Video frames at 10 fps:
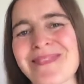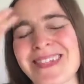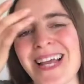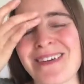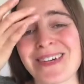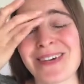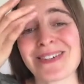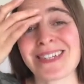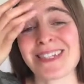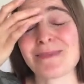Now go
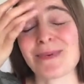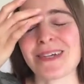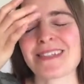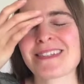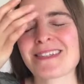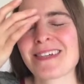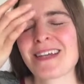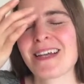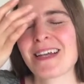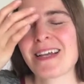to these points.
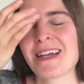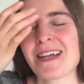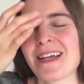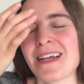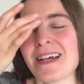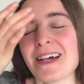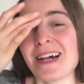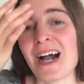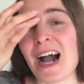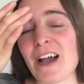
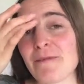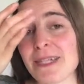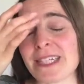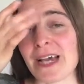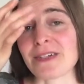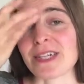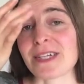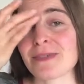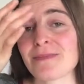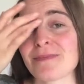I've been doubting.